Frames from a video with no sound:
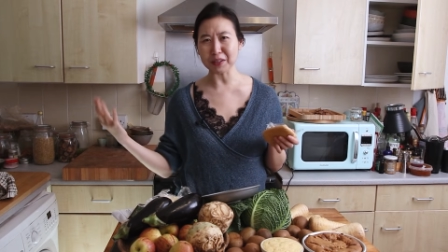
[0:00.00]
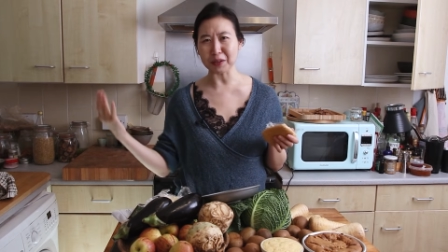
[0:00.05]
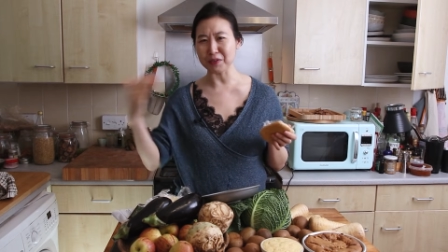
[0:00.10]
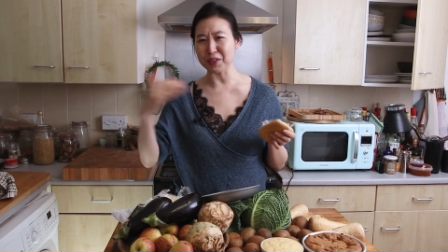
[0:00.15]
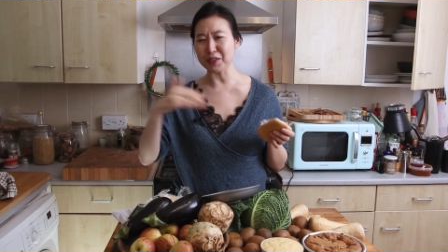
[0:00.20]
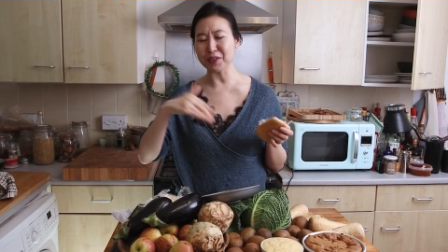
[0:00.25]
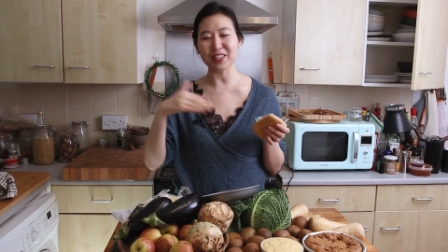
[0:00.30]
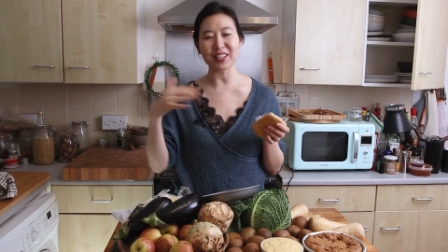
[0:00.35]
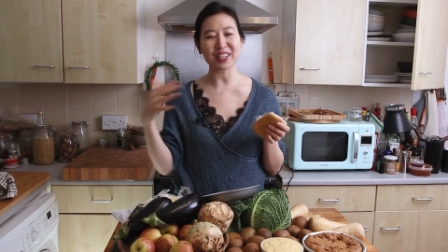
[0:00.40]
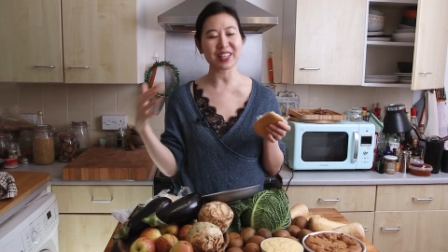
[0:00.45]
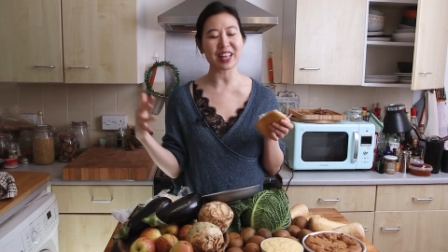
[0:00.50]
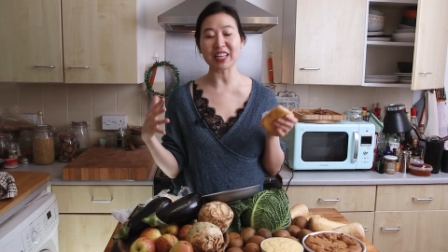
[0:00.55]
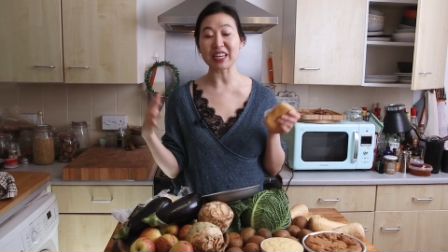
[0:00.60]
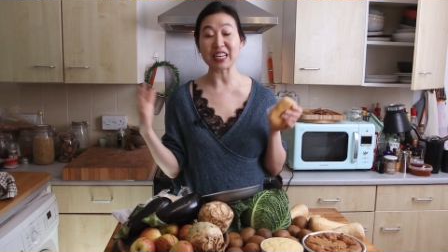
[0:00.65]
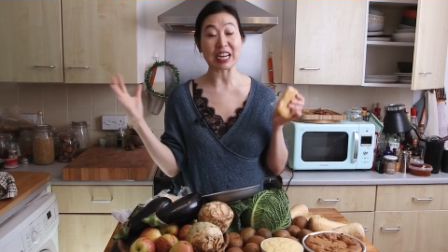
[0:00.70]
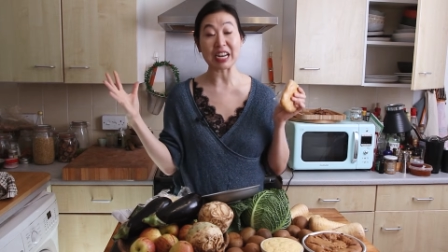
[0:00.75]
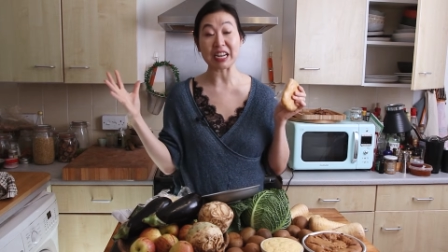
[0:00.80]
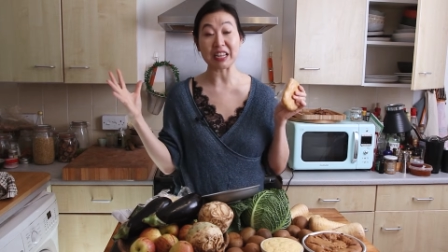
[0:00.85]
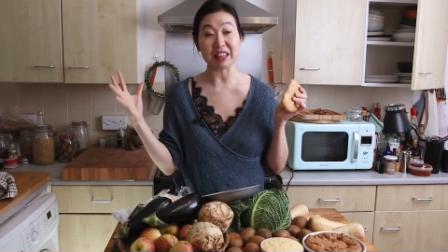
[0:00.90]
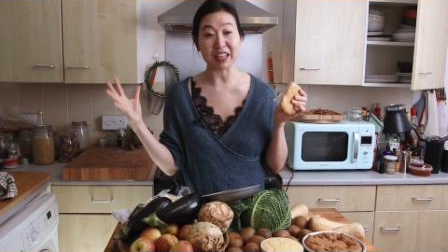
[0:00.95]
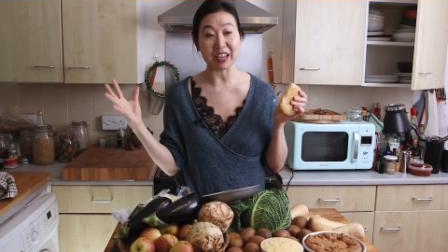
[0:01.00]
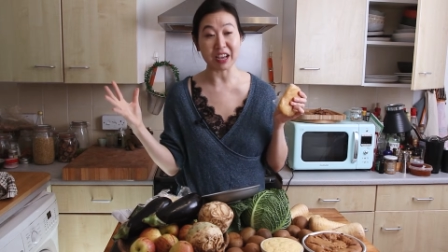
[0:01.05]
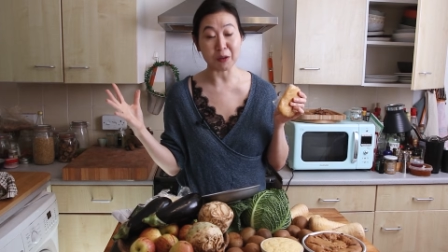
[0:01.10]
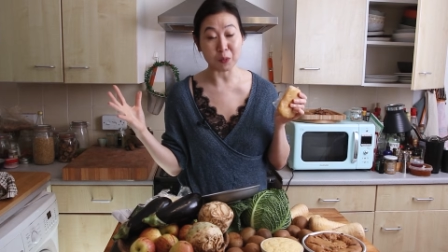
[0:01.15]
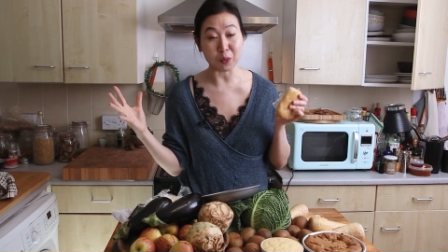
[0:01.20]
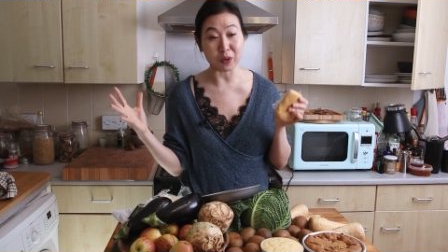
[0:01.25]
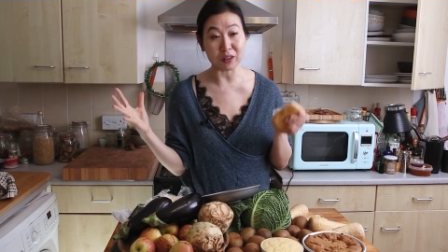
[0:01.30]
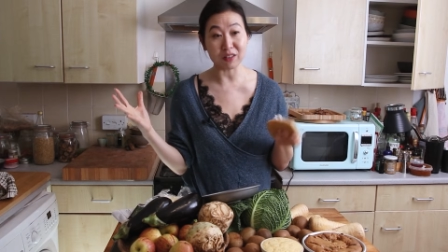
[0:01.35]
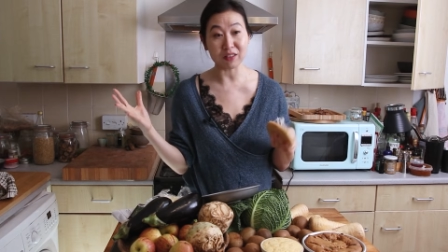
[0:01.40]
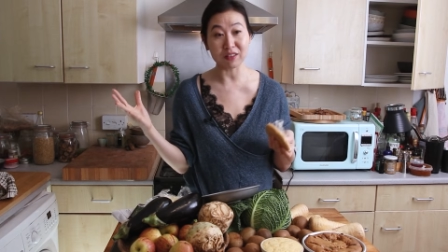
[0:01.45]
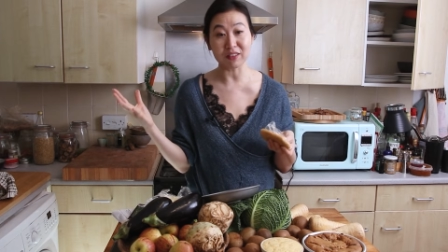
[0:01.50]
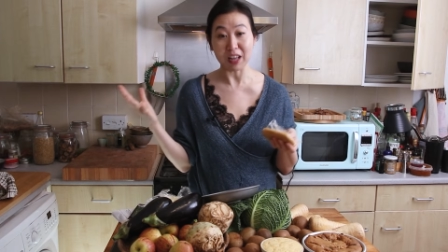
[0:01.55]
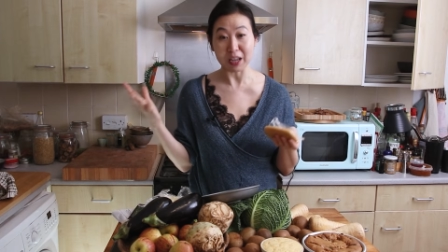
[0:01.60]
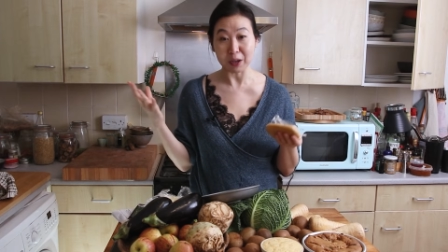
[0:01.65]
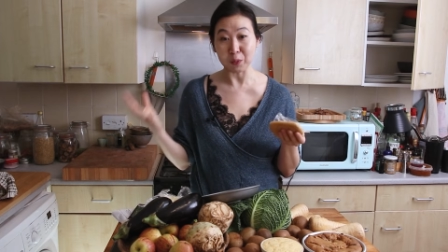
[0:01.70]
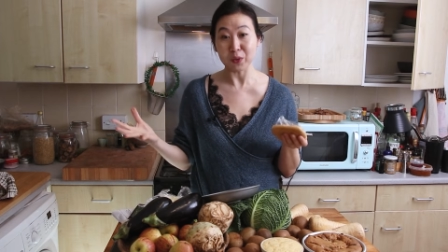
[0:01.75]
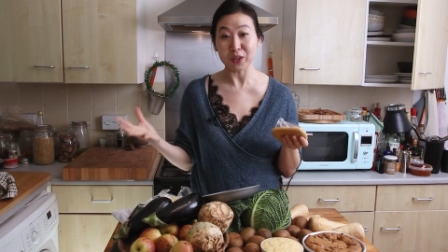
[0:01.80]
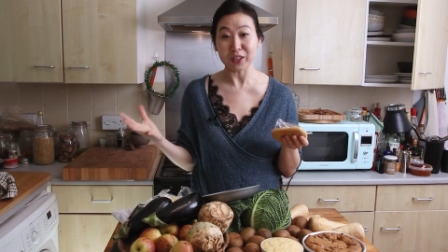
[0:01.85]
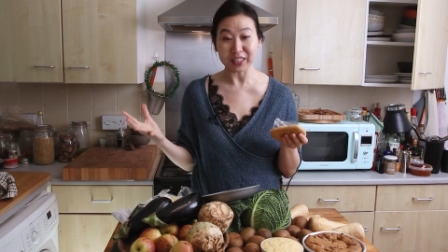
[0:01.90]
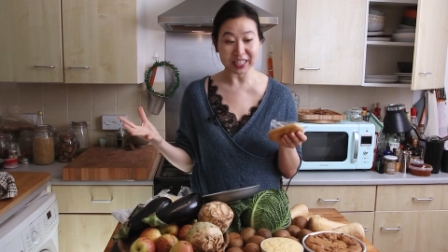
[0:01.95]
so if you stick that in anything, I will
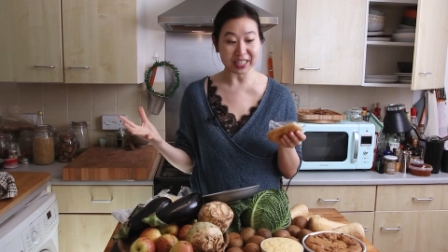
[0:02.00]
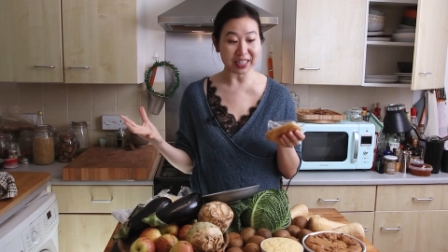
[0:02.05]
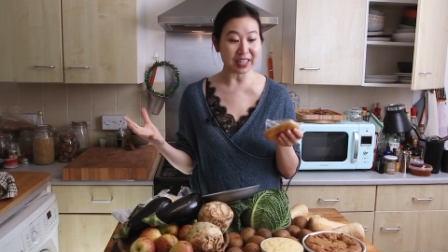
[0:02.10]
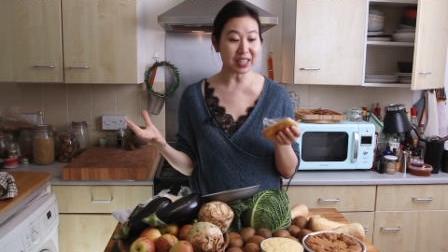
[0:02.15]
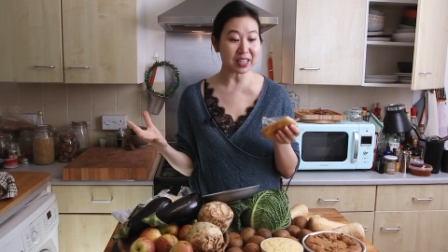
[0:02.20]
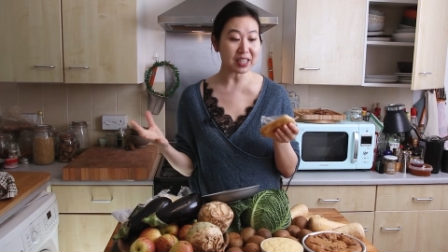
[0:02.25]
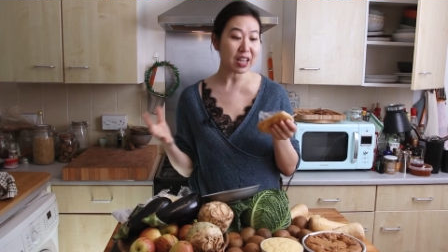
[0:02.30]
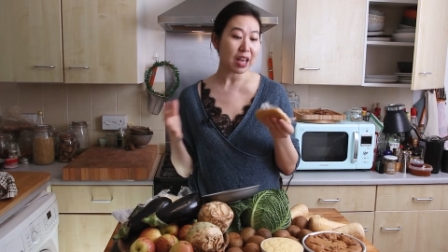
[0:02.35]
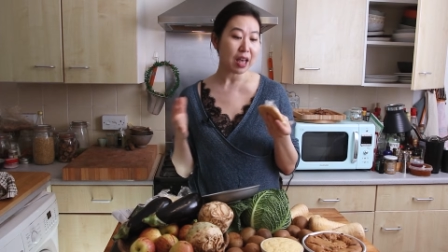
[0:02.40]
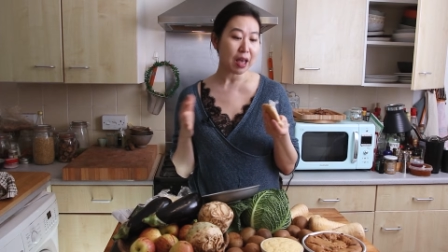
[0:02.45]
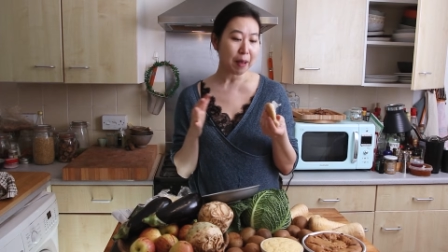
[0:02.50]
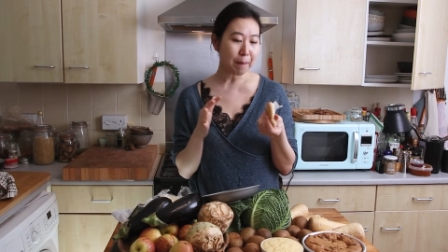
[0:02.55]
I will eat it.